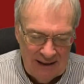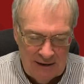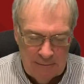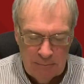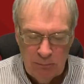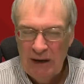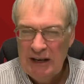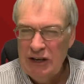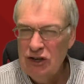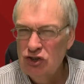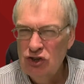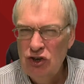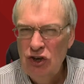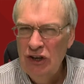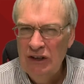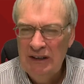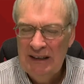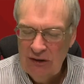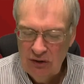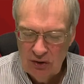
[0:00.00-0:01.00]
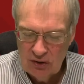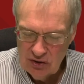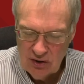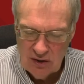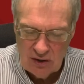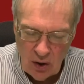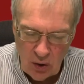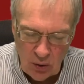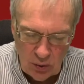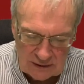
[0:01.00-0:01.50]
But it certainly doesn't
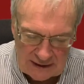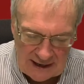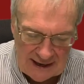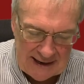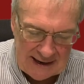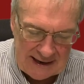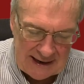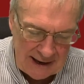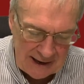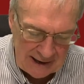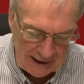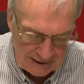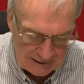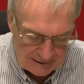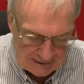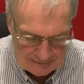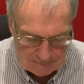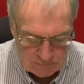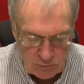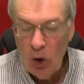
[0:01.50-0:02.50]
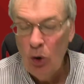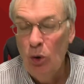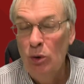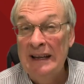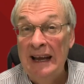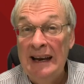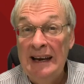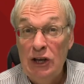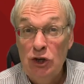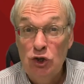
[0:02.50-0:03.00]
hold
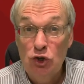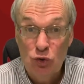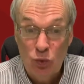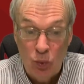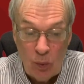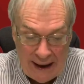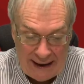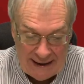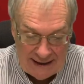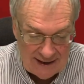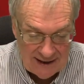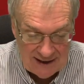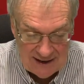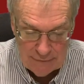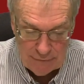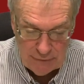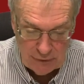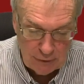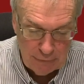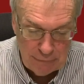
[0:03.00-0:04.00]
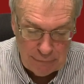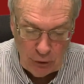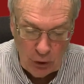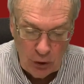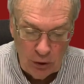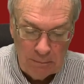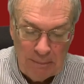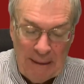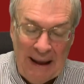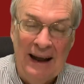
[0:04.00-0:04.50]
any sway for a
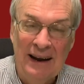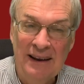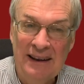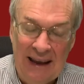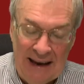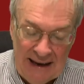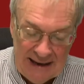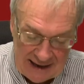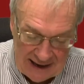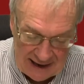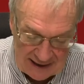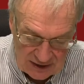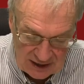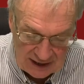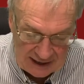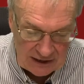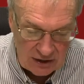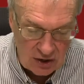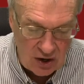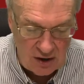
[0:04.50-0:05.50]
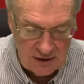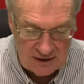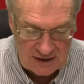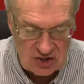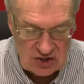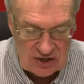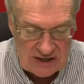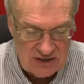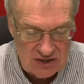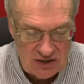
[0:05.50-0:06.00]
fullback that he got an
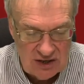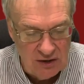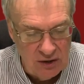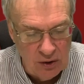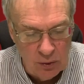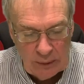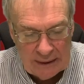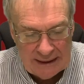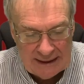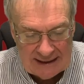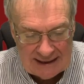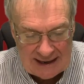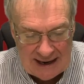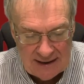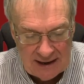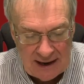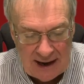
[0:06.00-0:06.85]
assist at the weekend,